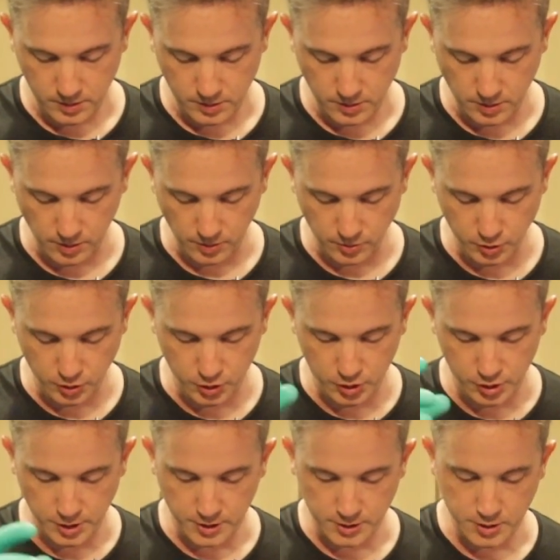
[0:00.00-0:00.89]
So
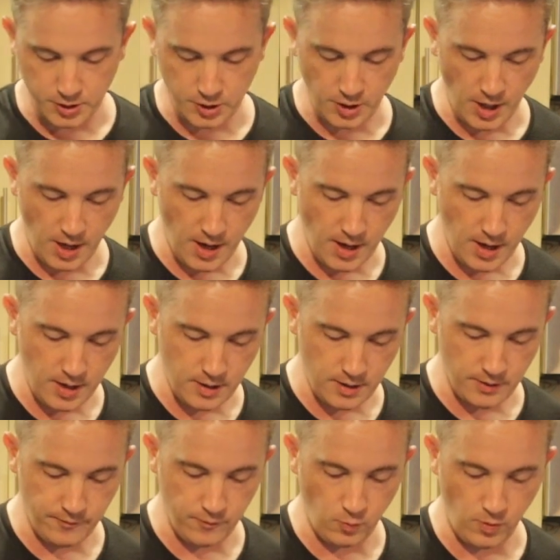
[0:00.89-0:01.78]
just shy
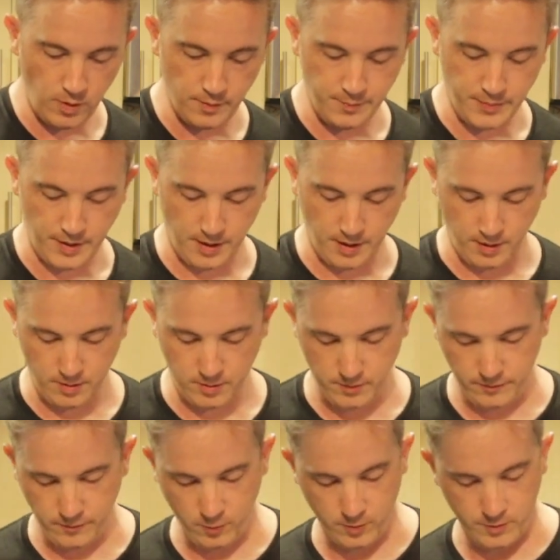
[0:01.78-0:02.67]
of 1
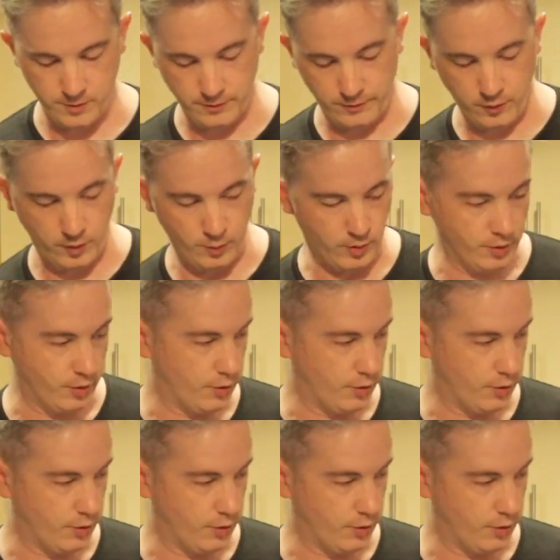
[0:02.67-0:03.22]
pound, 421